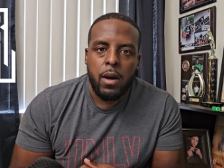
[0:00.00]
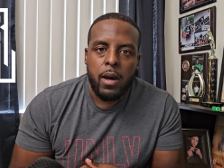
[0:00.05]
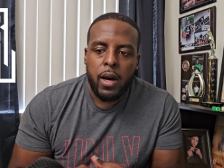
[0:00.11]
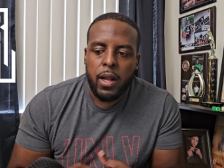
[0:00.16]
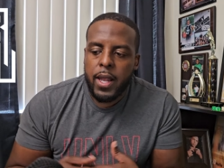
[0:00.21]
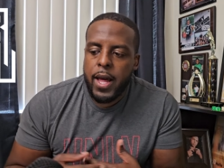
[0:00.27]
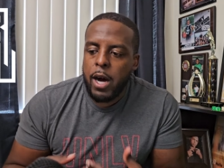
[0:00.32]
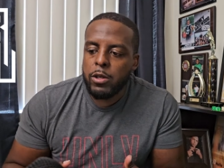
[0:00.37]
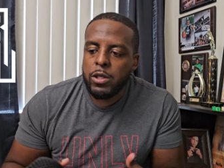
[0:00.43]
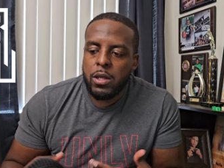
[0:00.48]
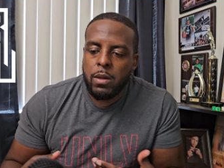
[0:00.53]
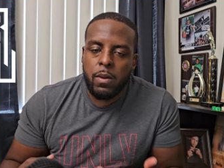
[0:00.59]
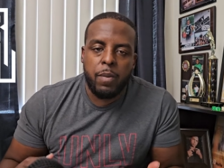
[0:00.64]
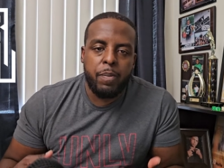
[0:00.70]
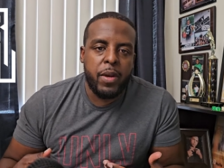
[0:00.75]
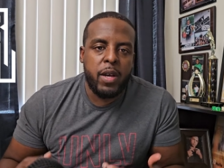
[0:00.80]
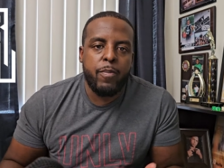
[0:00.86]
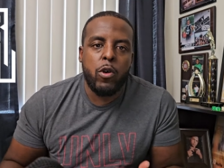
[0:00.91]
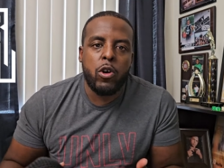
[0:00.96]
allows them to
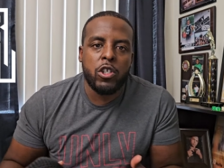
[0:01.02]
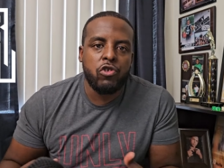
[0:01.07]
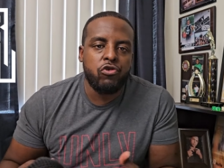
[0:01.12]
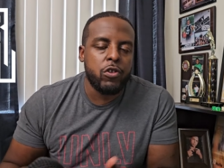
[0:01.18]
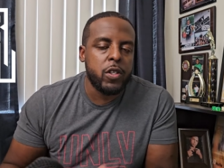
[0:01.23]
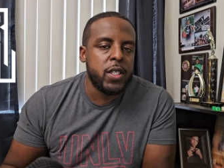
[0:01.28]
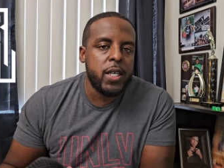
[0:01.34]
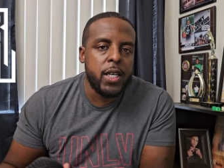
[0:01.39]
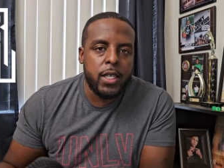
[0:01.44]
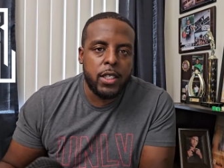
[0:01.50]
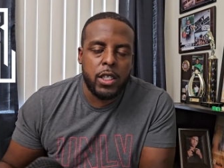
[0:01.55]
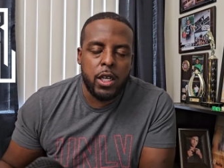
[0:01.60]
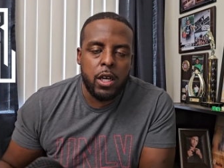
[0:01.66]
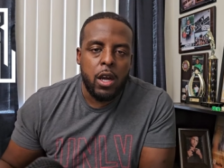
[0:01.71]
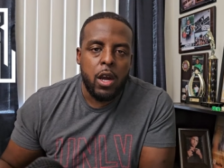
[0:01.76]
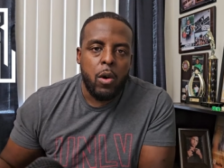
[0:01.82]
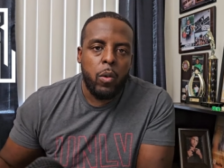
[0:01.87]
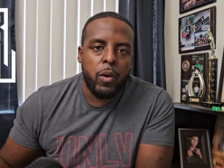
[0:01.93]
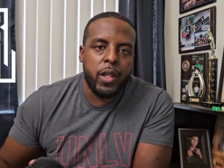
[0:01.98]
be more strategic
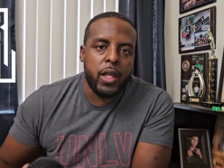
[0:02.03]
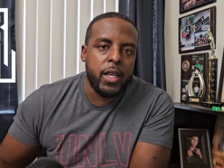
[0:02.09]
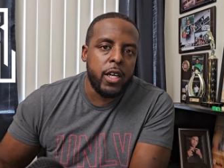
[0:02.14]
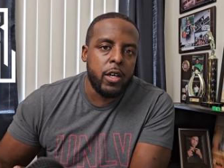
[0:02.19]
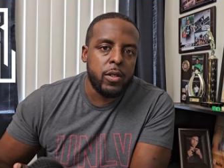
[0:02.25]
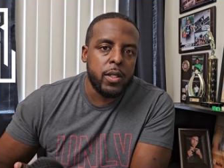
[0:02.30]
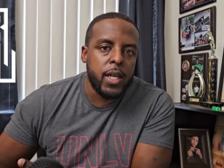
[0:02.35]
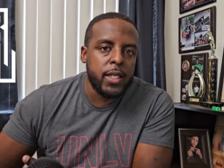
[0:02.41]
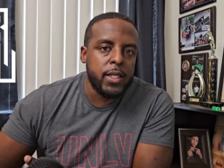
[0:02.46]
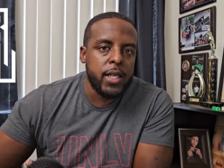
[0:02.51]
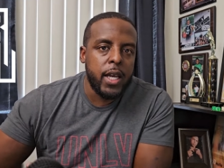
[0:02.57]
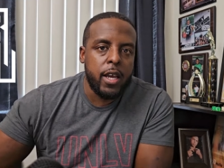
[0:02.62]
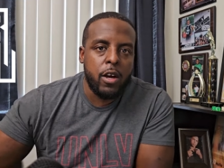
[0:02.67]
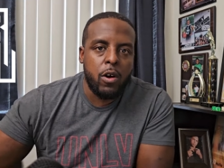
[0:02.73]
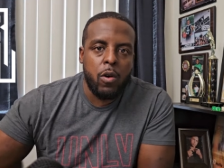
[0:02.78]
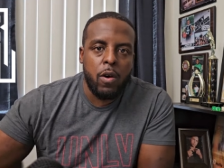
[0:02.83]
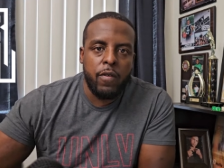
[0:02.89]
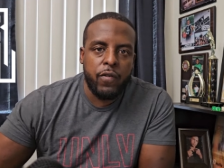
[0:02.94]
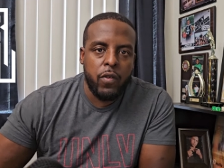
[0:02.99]
with the deals they take
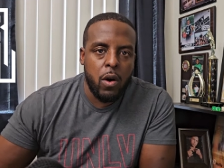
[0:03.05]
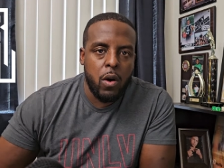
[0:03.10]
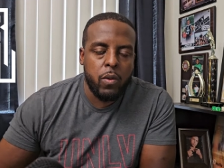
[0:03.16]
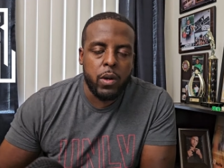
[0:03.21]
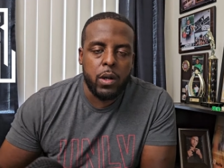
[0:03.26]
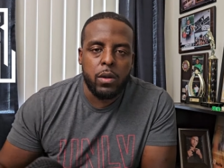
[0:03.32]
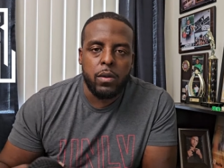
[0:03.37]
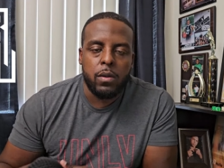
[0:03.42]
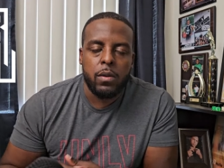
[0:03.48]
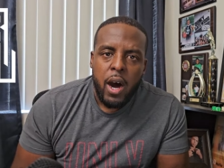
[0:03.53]
going forward.